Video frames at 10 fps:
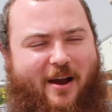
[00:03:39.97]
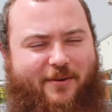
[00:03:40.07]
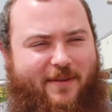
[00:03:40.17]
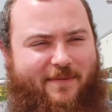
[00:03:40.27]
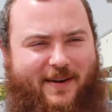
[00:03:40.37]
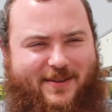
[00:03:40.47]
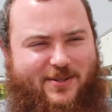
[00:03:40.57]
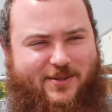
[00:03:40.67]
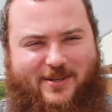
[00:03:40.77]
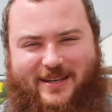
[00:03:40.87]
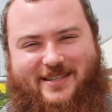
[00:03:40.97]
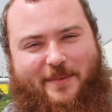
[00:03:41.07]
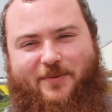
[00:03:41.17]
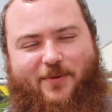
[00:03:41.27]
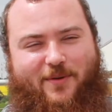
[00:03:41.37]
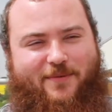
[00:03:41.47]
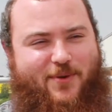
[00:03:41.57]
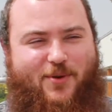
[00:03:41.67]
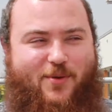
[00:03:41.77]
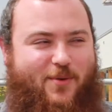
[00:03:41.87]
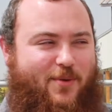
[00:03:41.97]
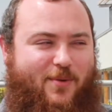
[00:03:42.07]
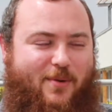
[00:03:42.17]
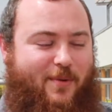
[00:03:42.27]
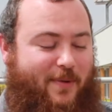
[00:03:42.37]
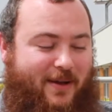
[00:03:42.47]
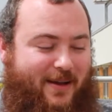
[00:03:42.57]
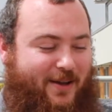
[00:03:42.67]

artifacts except for a few